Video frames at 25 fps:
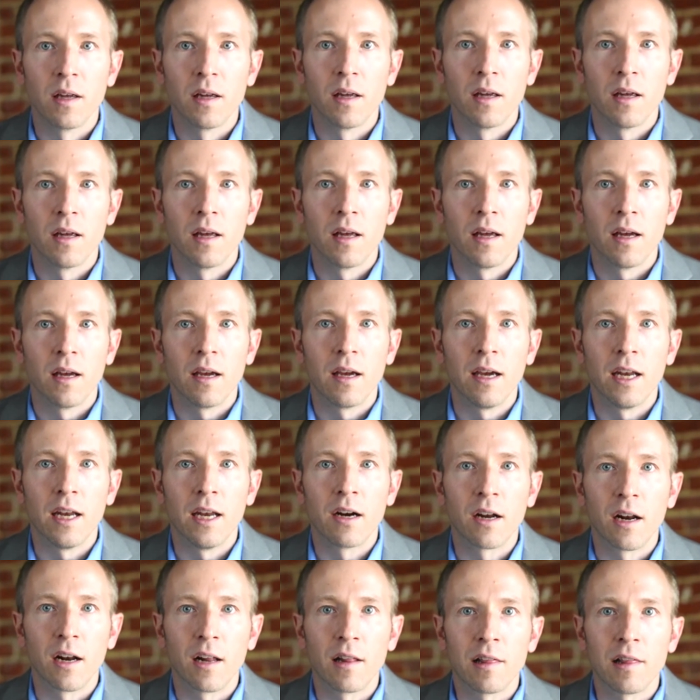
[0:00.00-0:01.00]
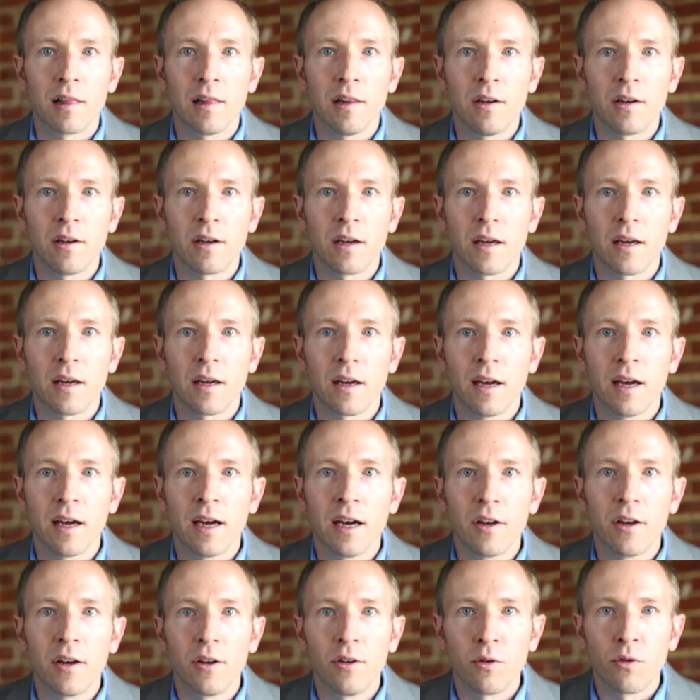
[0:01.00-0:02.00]
And I'm going to look at
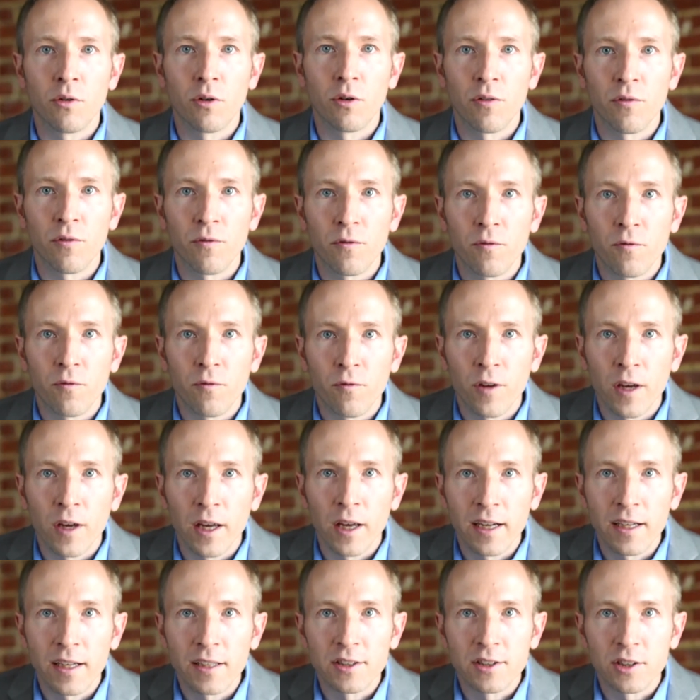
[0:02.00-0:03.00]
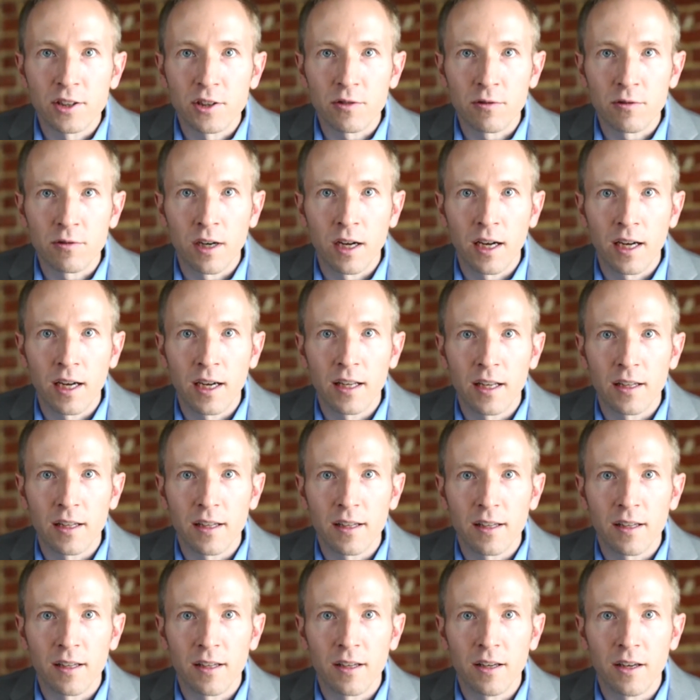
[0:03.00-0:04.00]
your face right
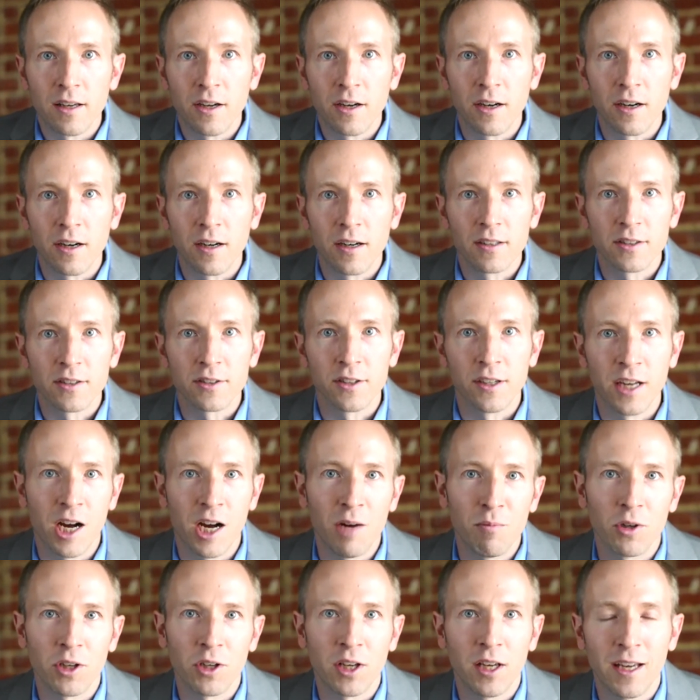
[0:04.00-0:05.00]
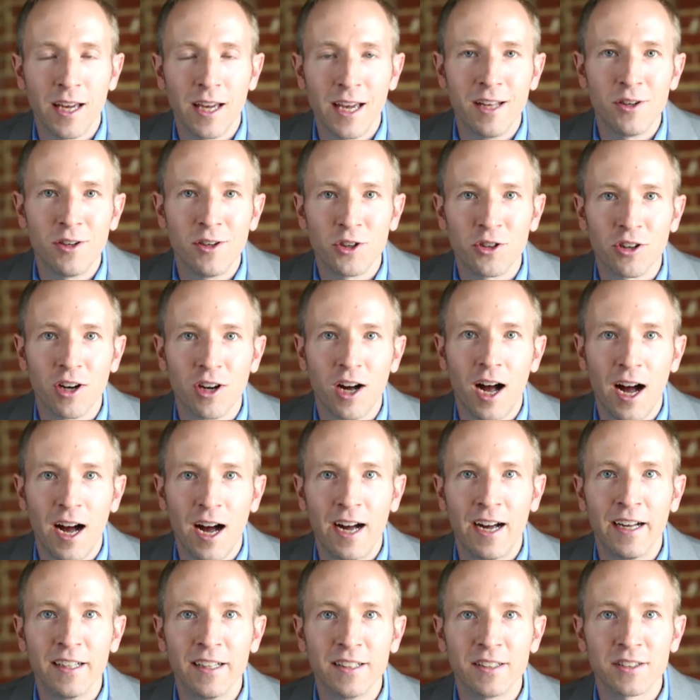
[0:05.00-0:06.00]
here. So now I'm looking into your
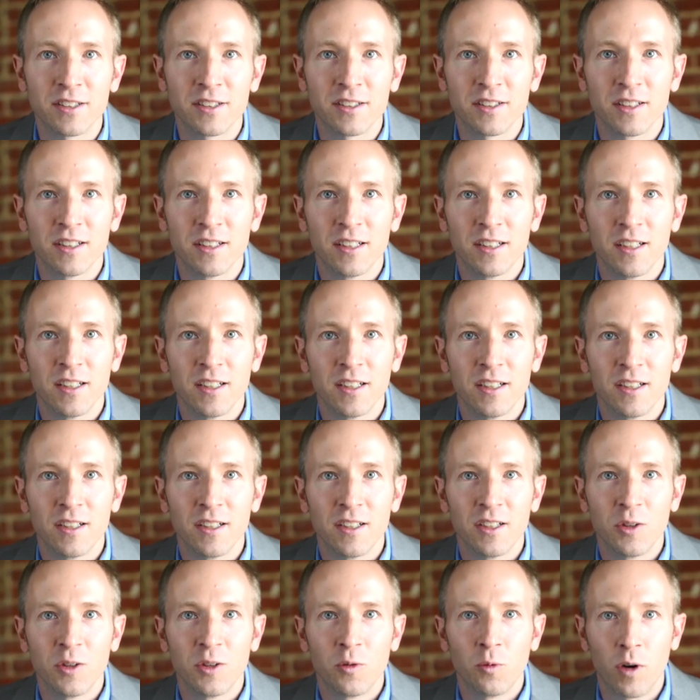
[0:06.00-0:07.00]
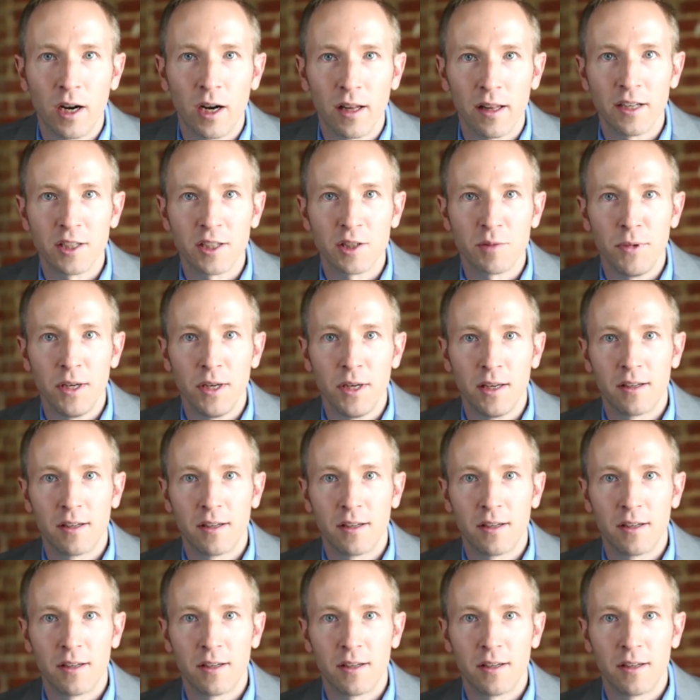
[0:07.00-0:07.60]
eyes while I speak.